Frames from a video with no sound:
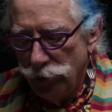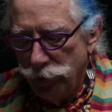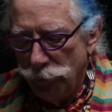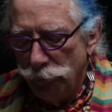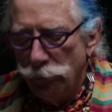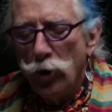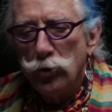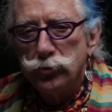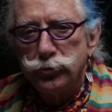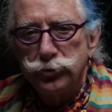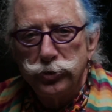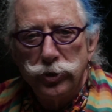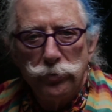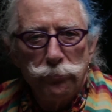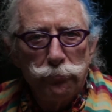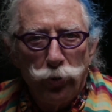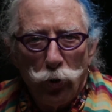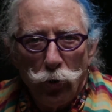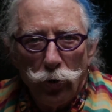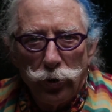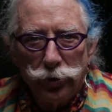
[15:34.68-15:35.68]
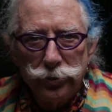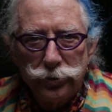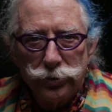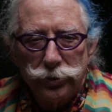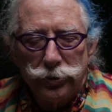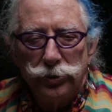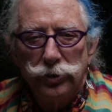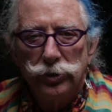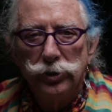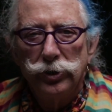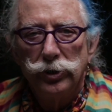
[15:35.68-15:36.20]
The most
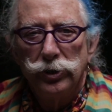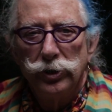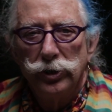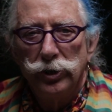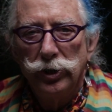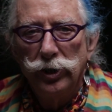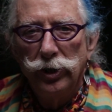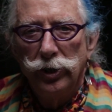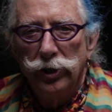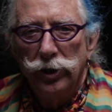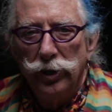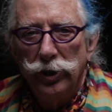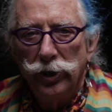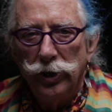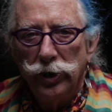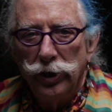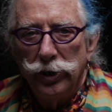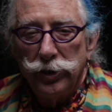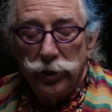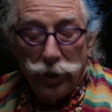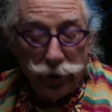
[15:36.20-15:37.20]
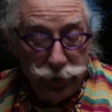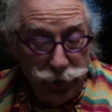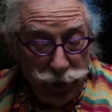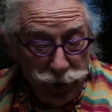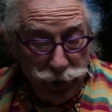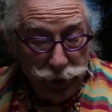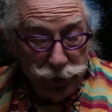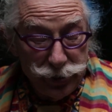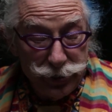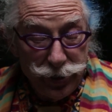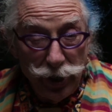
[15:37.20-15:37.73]
important, and I
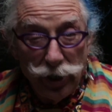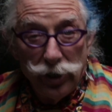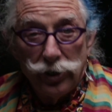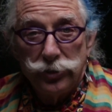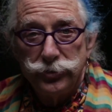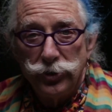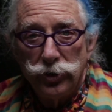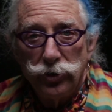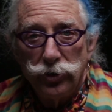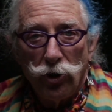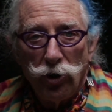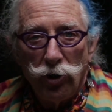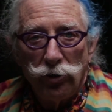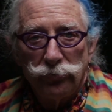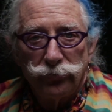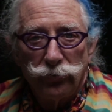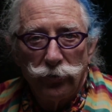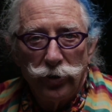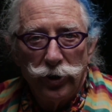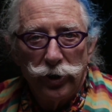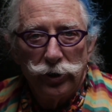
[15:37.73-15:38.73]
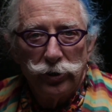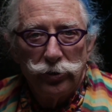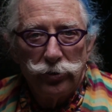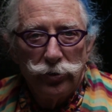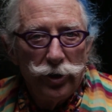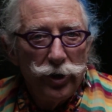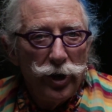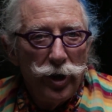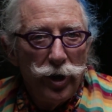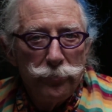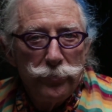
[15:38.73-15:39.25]
think intelligent offering
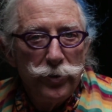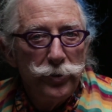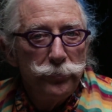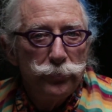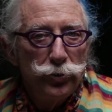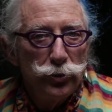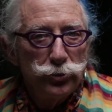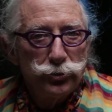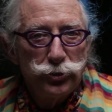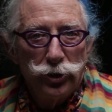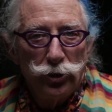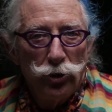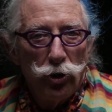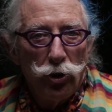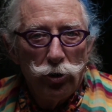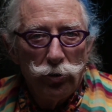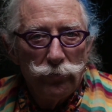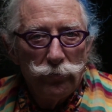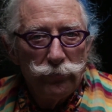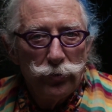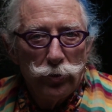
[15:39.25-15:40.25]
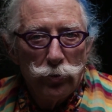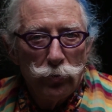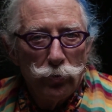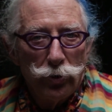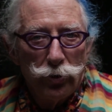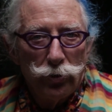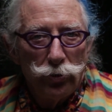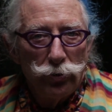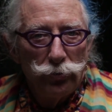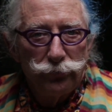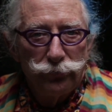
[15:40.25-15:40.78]
that I've been pushing all over the
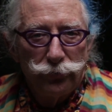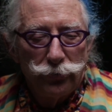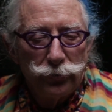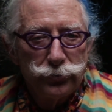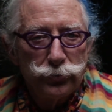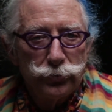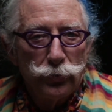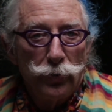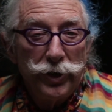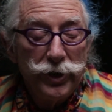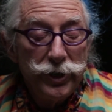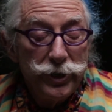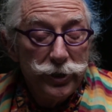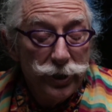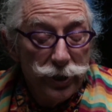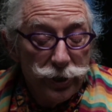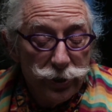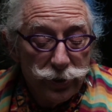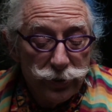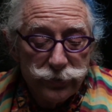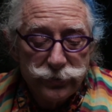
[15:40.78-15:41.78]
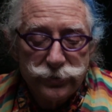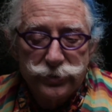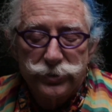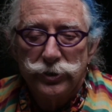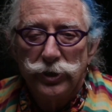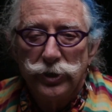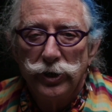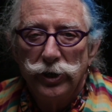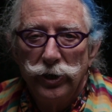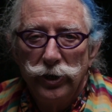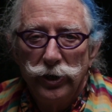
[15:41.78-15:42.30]
world for 20
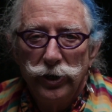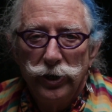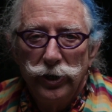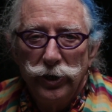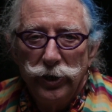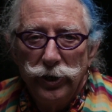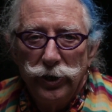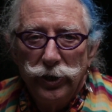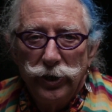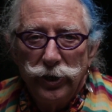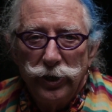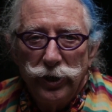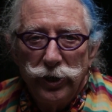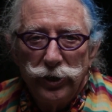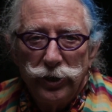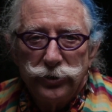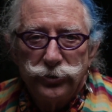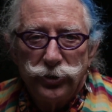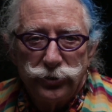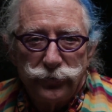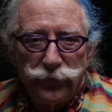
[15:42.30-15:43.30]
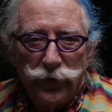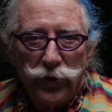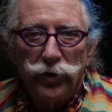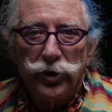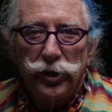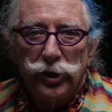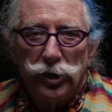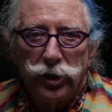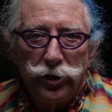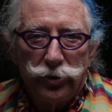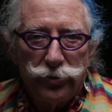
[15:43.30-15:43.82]
years is it's
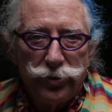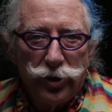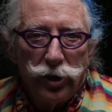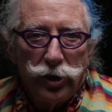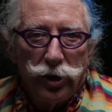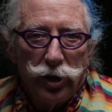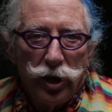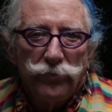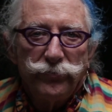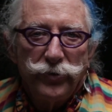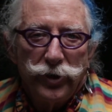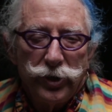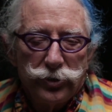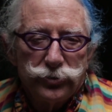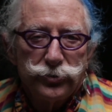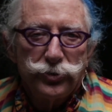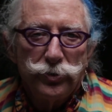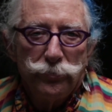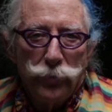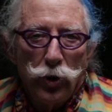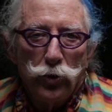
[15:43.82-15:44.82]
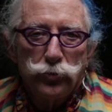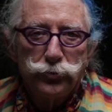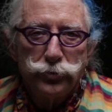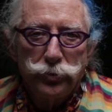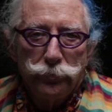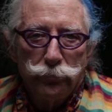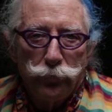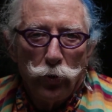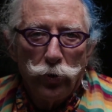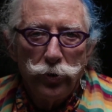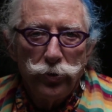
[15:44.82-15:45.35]
very clear that loving is the
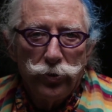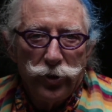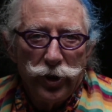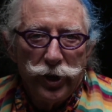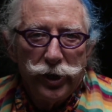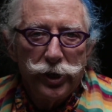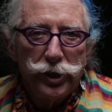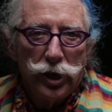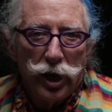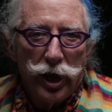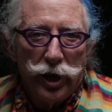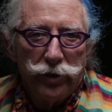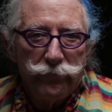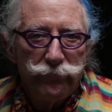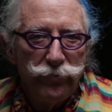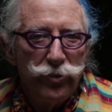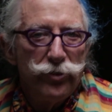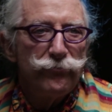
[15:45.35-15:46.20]
most important thing in life.